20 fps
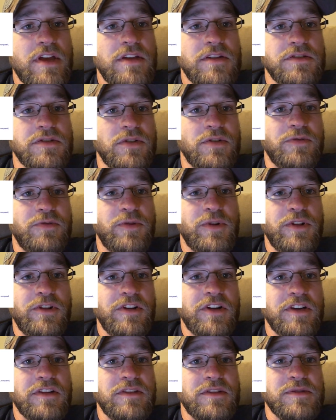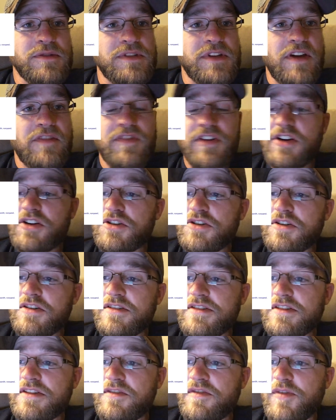So if we look at those
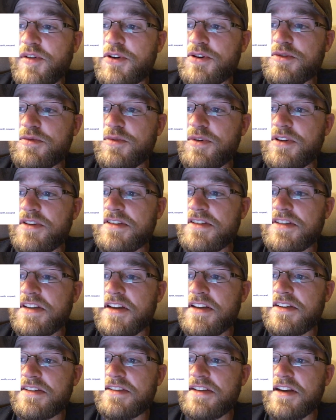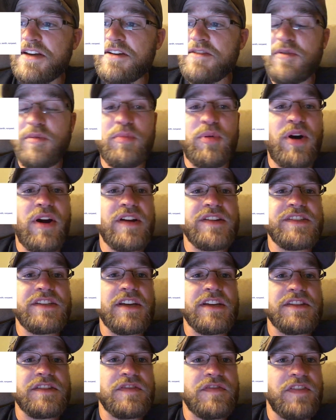definitions, the first one says the end of a
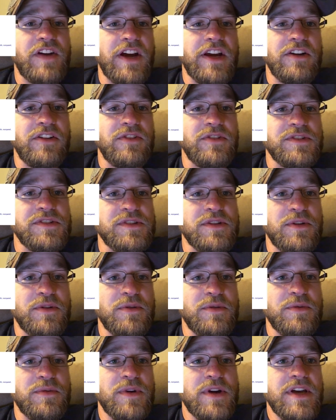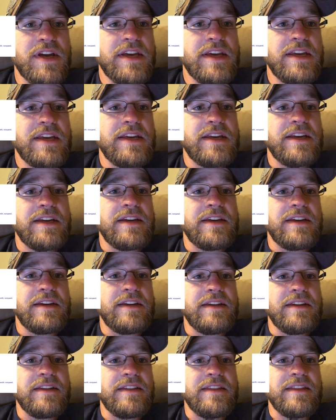process, final. So
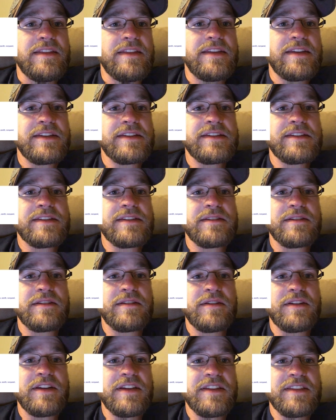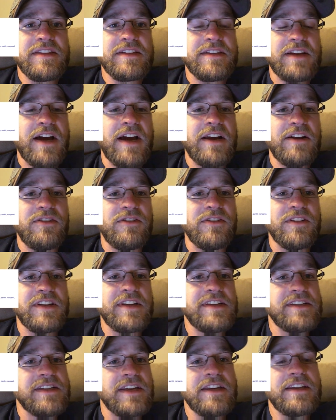this, in the title,
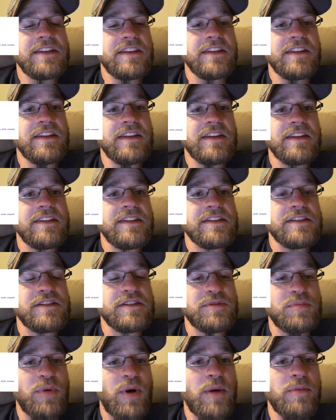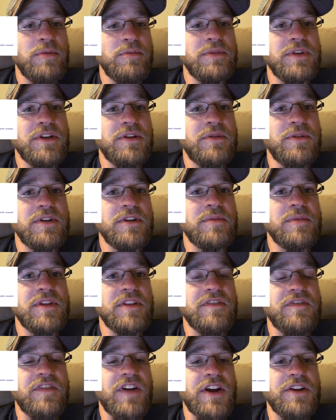he's hidden that this is probably going to be
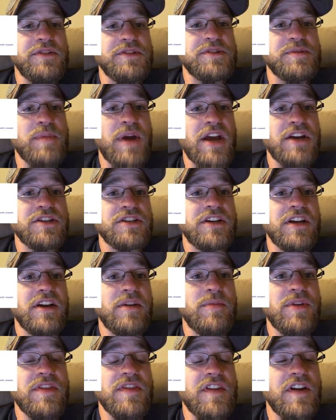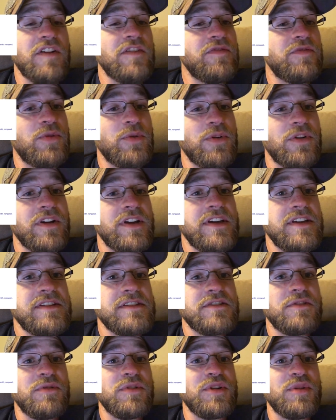the final Smash game, and therefore he
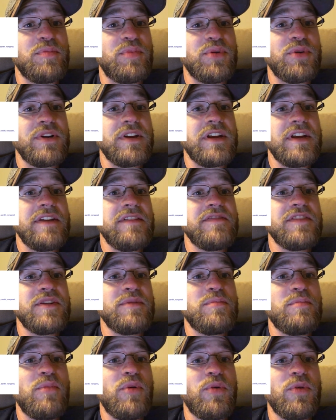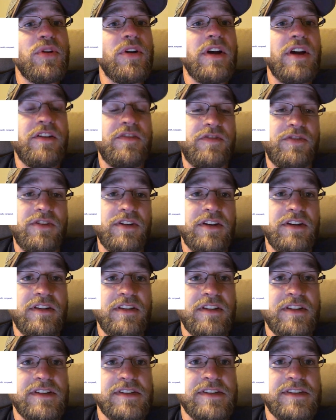is going to put even more effort into
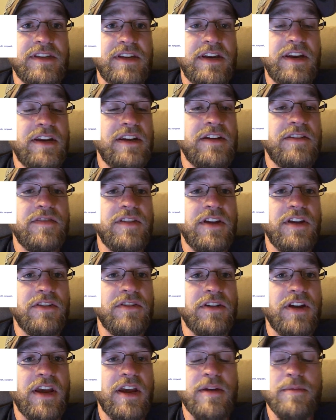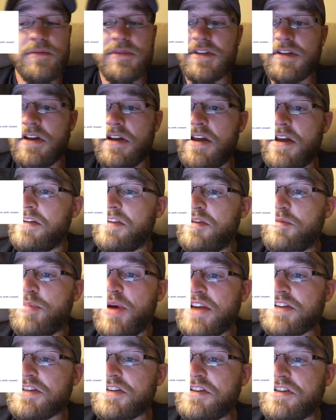this than any of the other games. The
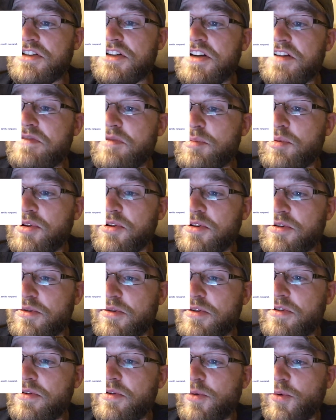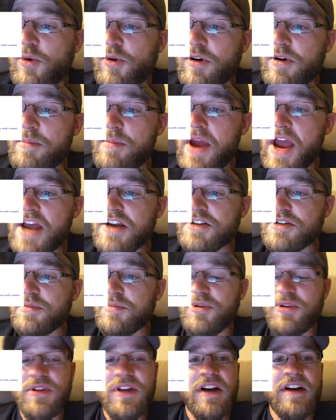best achievable or
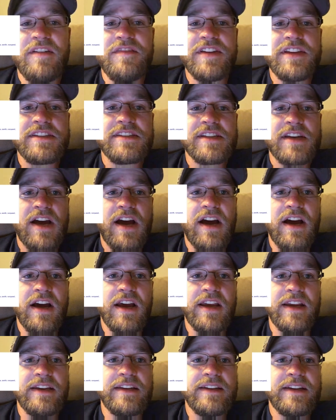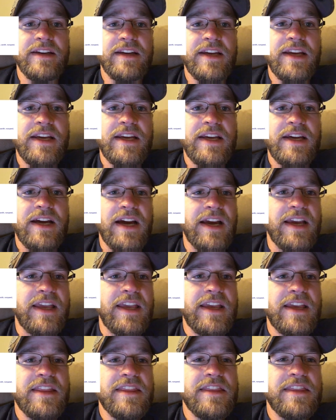imaginable of its kind. I
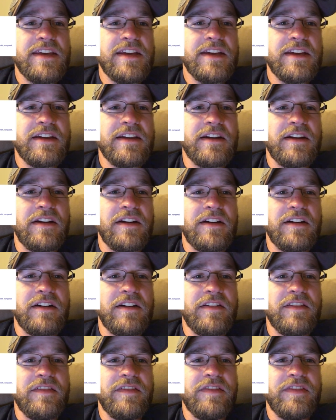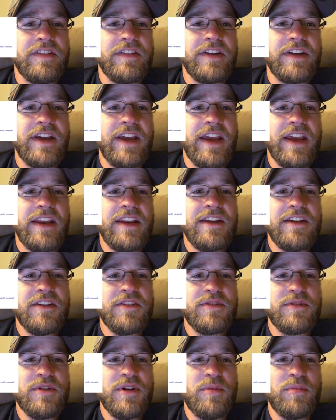can't think of any
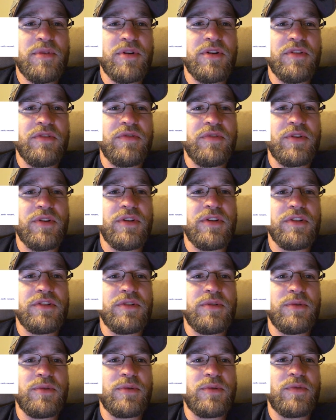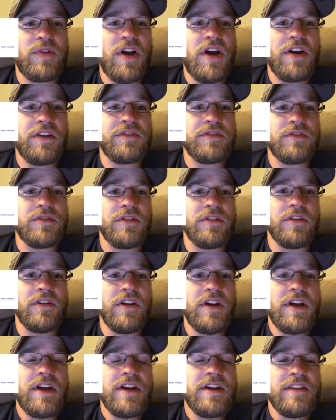other number for a total roster
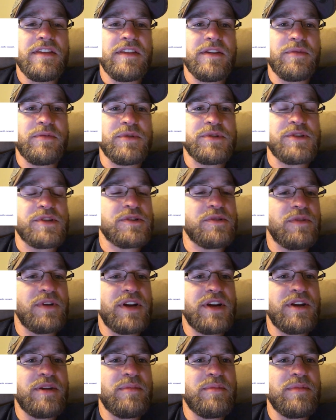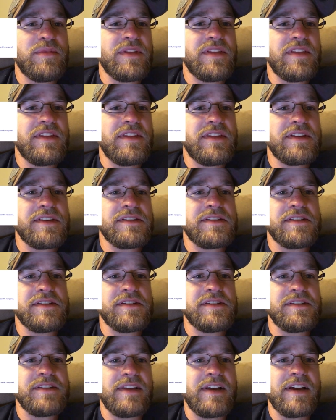that would scream, this
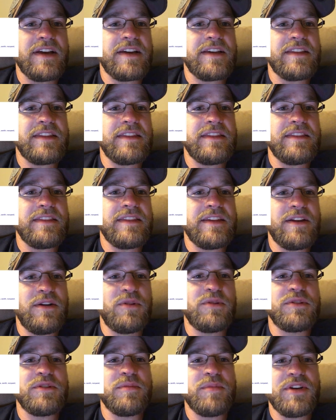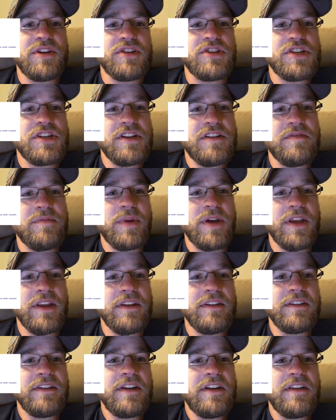is like the ultimate
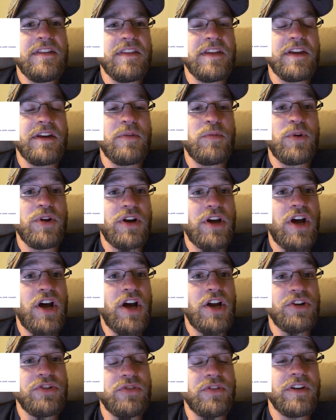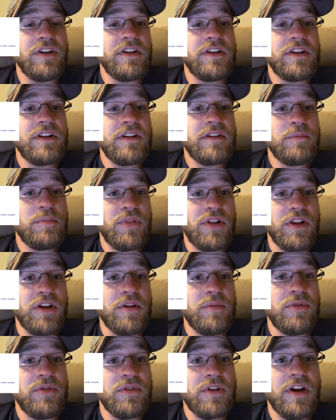achievement, than 100
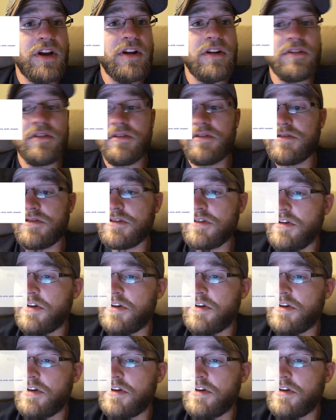playable characters.